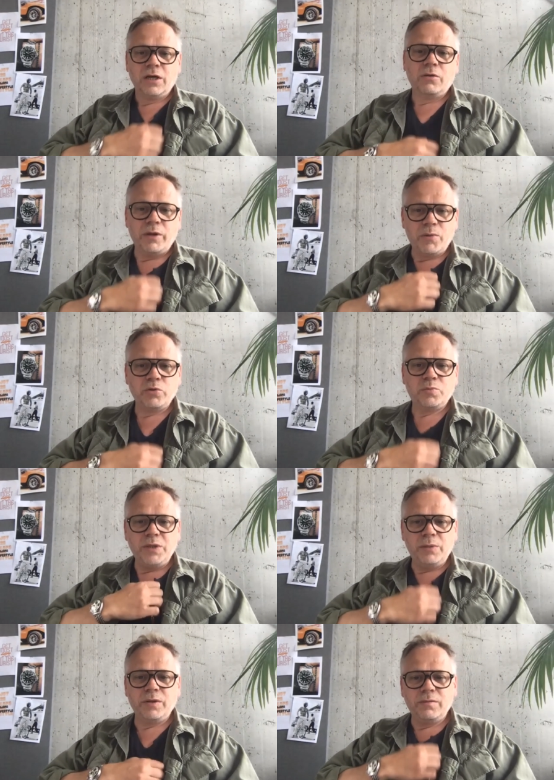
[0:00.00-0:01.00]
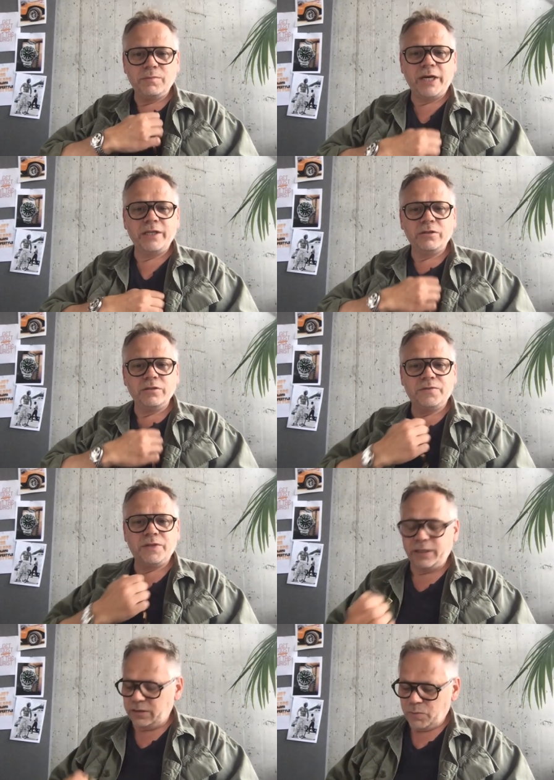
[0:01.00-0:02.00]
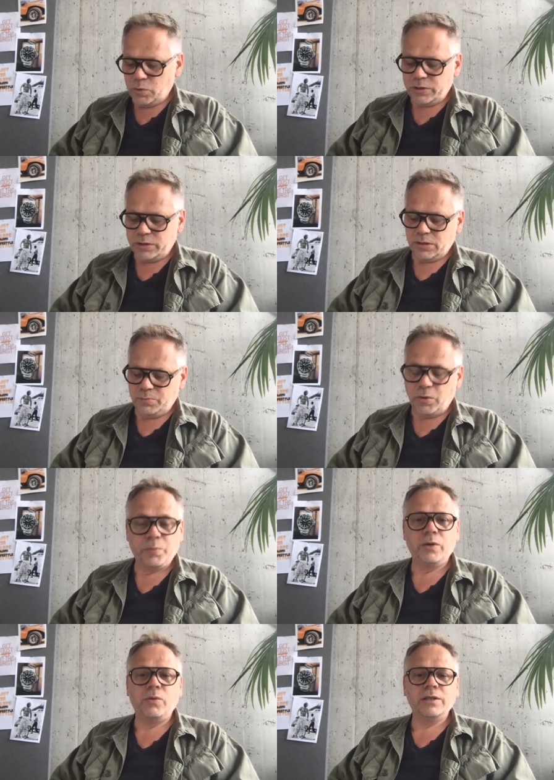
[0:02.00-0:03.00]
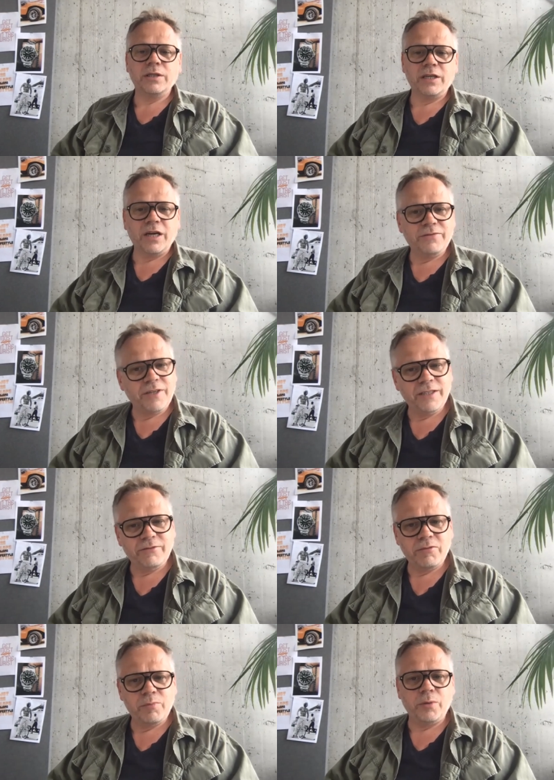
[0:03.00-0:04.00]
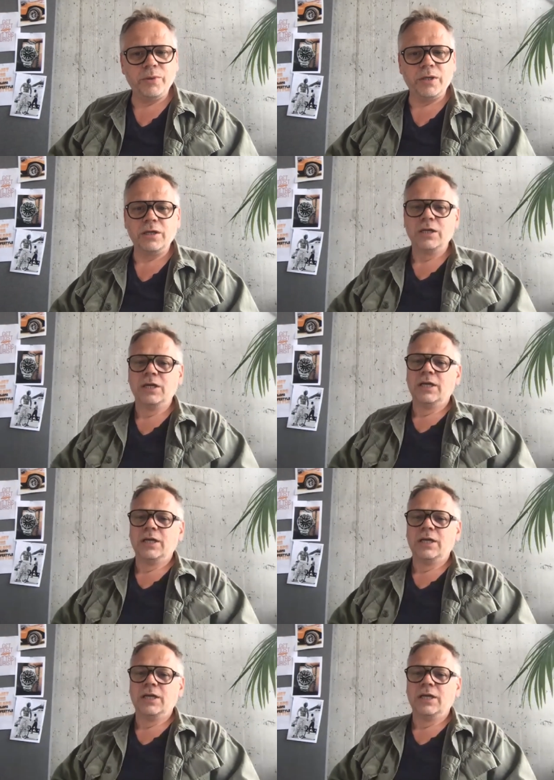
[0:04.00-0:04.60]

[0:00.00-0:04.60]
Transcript: When most people might not find it the most uh, popular one, then I find it very popular. Yeah.